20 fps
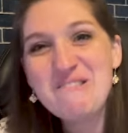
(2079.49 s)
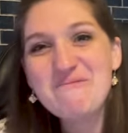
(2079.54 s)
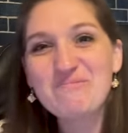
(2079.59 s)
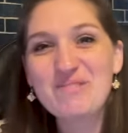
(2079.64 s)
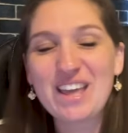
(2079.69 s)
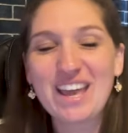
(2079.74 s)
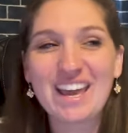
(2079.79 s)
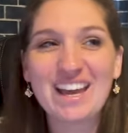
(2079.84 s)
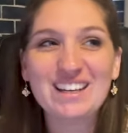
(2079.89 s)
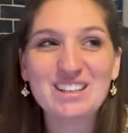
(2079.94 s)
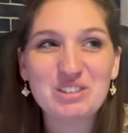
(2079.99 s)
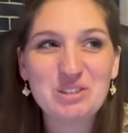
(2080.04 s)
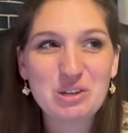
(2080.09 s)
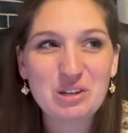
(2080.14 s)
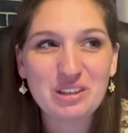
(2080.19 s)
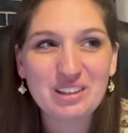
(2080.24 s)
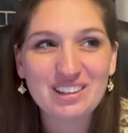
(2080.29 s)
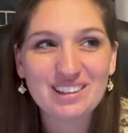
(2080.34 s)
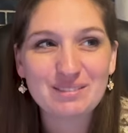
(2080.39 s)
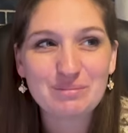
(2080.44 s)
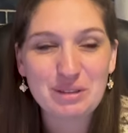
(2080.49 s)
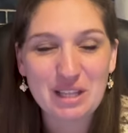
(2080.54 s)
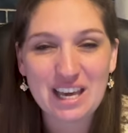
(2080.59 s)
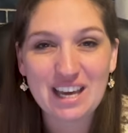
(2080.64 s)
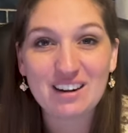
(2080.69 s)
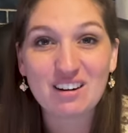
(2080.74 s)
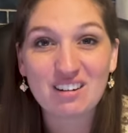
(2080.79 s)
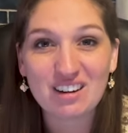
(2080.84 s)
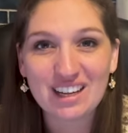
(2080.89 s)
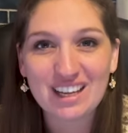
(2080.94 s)
The annual plan
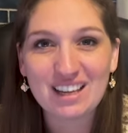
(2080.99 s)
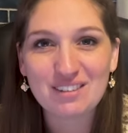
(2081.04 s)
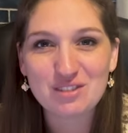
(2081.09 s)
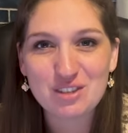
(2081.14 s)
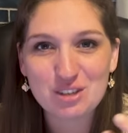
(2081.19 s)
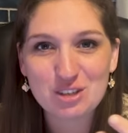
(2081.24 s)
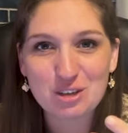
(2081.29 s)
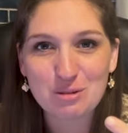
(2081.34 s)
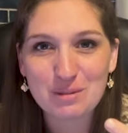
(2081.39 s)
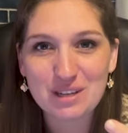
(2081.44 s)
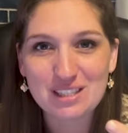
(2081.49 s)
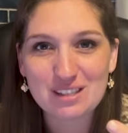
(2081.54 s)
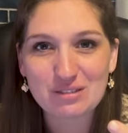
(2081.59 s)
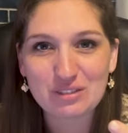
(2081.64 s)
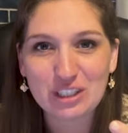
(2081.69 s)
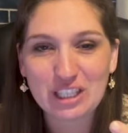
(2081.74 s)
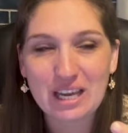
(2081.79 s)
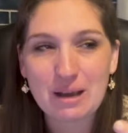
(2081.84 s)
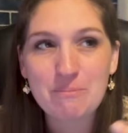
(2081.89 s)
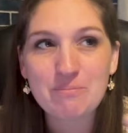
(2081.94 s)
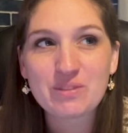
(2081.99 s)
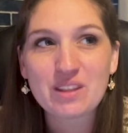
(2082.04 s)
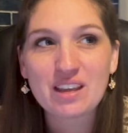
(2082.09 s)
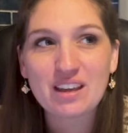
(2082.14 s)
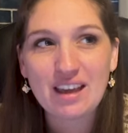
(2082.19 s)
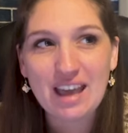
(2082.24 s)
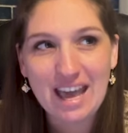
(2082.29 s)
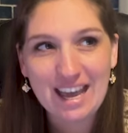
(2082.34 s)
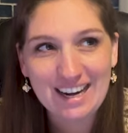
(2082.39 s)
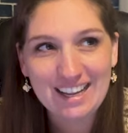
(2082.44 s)
already gives you two months free
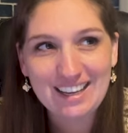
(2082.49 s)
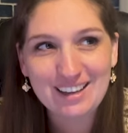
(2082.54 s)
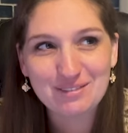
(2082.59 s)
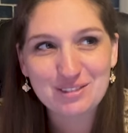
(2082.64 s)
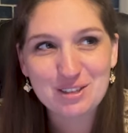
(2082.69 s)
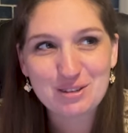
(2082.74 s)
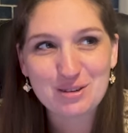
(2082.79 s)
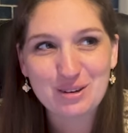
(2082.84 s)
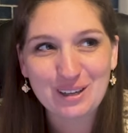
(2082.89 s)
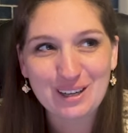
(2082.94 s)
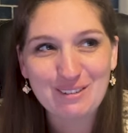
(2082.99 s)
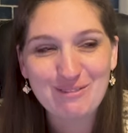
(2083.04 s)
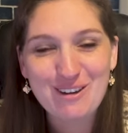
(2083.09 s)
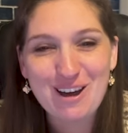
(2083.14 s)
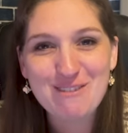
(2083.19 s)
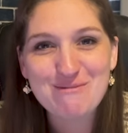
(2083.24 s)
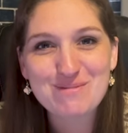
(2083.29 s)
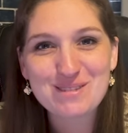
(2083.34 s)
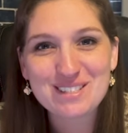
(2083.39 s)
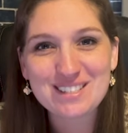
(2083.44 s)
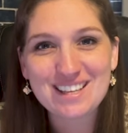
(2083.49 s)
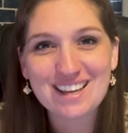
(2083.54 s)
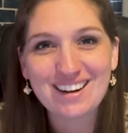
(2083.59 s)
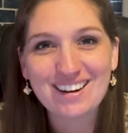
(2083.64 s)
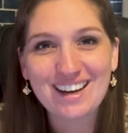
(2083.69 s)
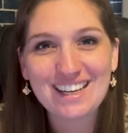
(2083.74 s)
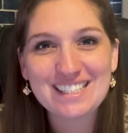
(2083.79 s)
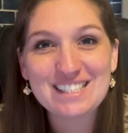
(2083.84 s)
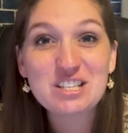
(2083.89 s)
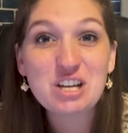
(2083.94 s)
and it gives you 25%
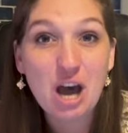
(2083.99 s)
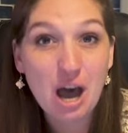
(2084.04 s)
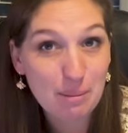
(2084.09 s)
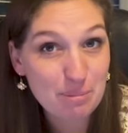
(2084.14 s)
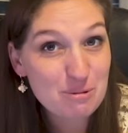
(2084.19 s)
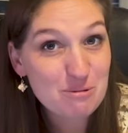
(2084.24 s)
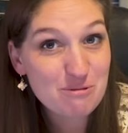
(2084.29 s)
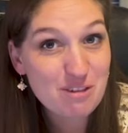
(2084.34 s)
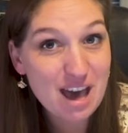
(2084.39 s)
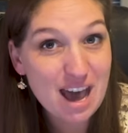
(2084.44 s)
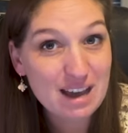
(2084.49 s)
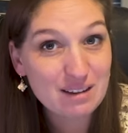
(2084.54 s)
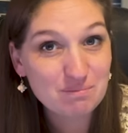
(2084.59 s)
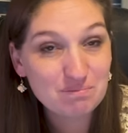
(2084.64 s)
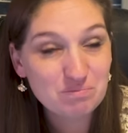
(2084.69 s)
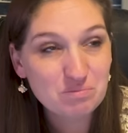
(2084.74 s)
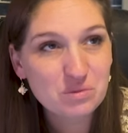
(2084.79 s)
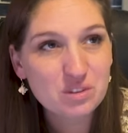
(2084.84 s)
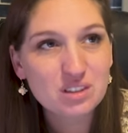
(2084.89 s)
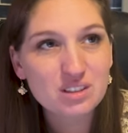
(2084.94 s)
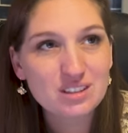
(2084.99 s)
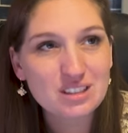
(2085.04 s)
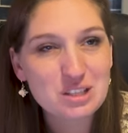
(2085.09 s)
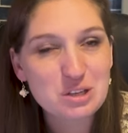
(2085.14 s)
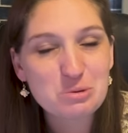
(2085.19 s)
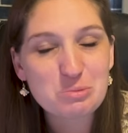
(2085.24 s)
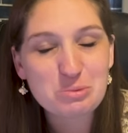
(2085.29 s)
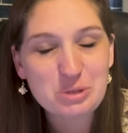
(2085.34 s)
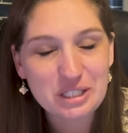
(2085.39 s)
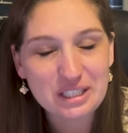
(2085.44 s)
on top of that. It's
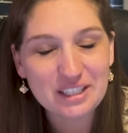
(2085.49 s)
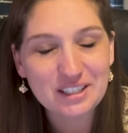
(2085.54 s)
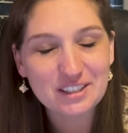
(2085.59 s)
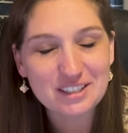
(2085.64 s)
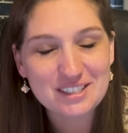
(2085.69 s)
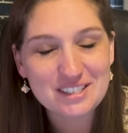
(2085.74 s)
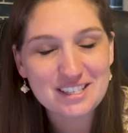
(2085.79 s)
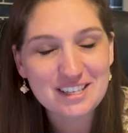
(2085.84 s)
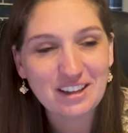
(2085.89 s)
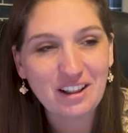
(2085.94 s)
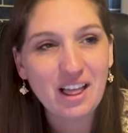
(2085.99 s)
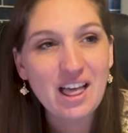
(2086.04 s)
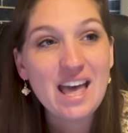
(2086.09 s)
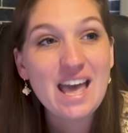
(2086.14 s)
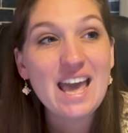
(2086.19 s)
a really good deal.